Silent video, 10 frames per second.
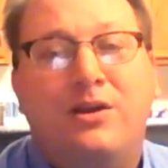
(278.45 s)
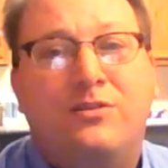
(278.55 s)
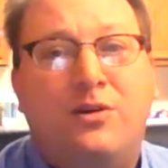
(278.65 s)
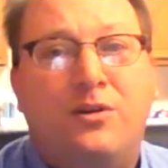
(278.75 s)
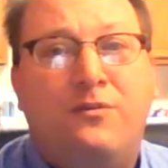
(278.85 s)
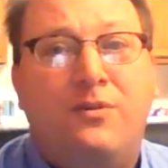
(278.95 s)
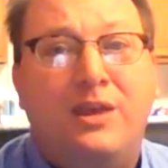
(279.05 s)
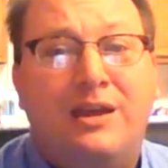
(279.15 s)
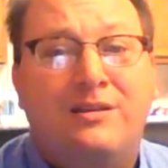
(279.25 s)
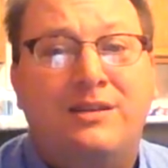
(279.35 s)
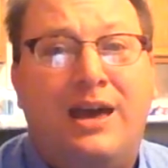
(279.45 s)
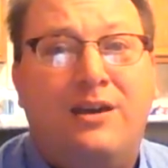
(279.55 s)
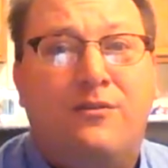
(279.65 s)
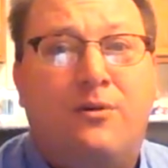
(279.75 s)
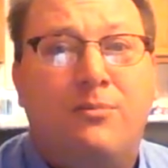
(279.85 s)
Search for the
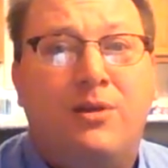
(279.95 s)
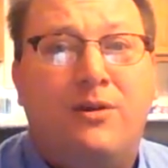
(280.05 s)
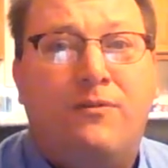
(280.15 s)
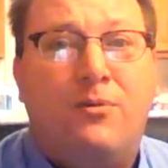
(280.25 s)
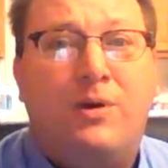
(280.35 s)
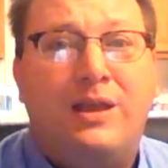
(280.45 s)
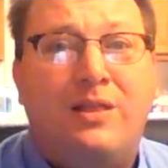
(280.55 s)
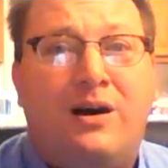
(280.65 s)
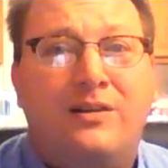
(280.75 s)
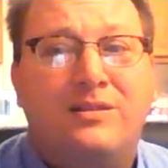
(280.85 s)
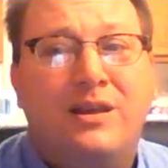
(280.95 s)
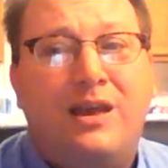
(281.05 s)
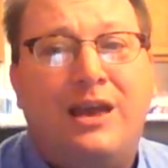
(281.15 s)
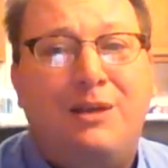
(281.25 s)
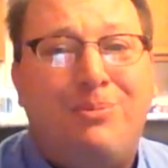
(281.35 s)
exact formula for weight loss
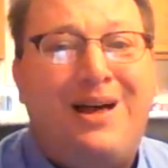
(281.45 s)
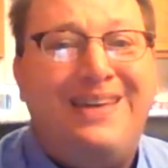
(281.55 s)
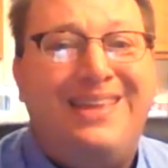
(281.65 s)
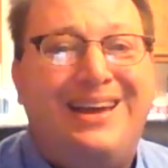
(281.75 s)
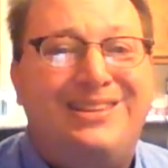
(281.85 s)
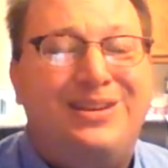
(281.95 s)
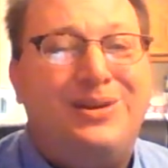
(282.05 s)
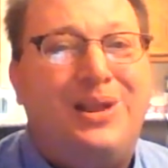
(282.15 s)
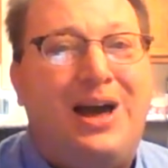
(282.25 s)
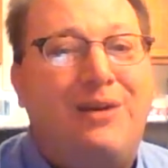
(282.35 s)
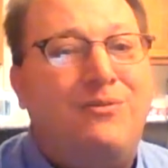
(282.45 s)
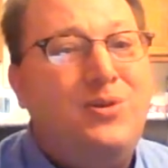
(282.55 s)
and apply that to your life.